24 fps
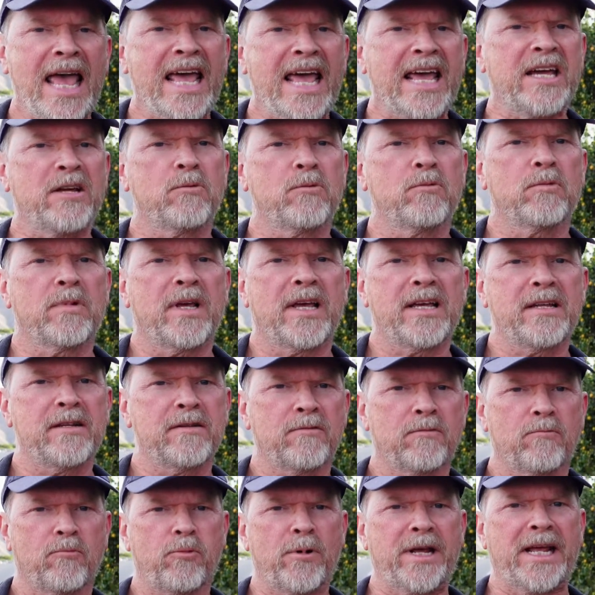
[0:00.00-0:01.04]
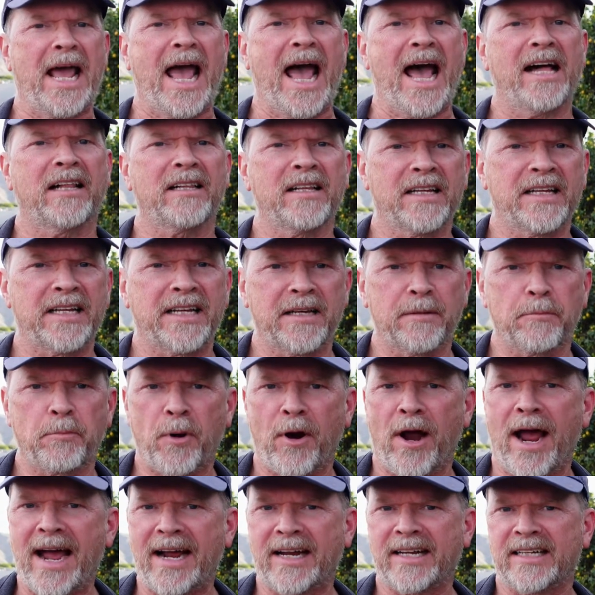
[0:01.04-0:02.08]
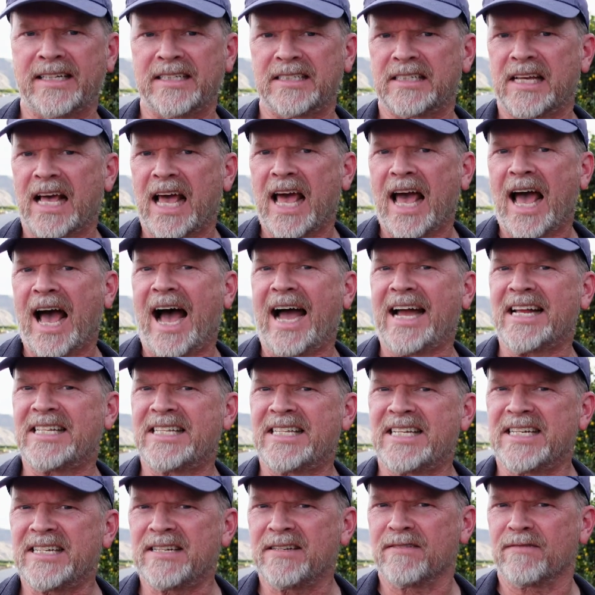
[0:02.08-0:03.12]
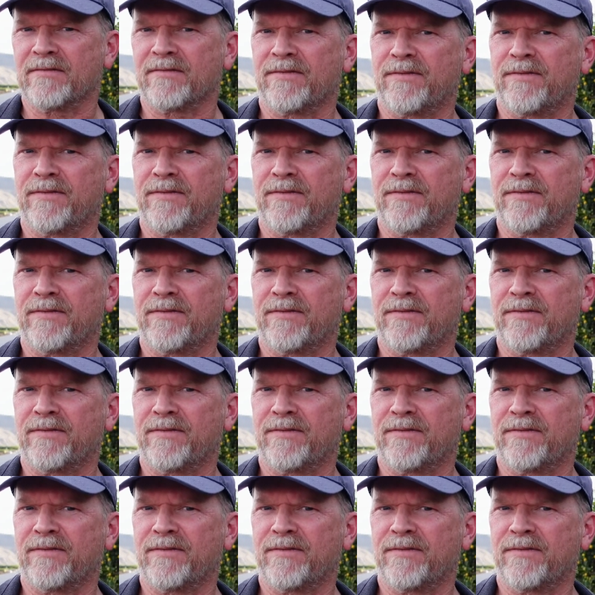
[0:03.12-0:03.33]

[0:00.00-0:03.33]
In reality, in practice, I didn't